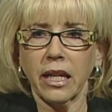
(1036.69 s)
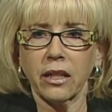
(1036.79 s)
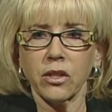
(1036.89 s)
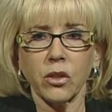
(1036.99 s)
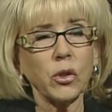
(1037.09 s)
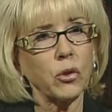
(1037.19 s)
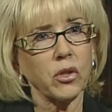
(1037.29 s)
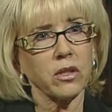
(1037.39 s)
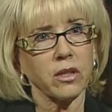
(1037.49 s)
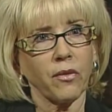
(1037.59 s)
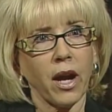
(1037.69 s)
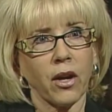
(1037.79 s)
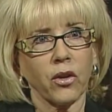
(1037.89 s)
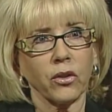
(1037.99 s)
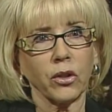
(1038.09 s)
institutions of
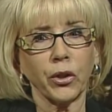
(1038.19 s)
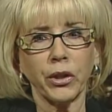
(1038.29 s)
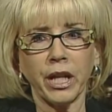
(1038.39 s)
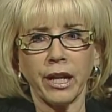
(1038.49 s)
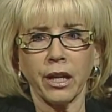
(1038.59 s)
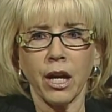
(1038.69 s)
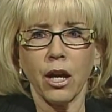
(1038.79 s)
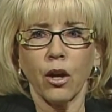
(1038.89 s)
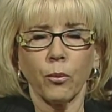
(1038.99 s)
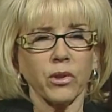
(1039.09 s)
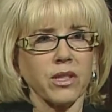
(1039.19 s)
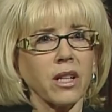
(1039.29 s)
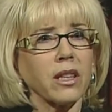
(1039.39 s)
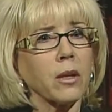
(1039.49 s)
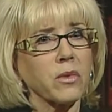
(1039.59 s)
higher learning
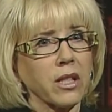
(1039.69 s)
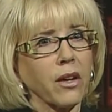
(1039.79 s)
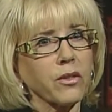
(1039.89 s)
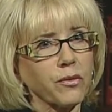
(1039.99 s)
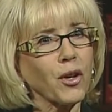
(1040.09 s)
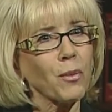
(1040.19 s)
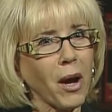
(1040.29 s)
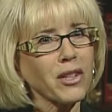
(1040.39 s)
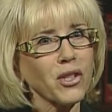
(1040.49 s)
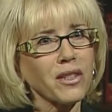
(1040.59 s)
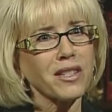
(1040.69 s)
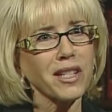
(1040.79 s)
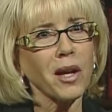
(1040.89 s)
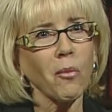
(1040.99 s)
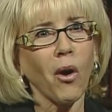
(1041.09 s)
present themselves very much in the
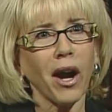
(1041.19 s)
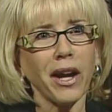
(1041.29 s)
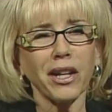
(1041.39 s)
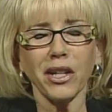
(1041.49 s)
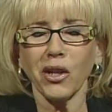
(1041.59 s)
same way.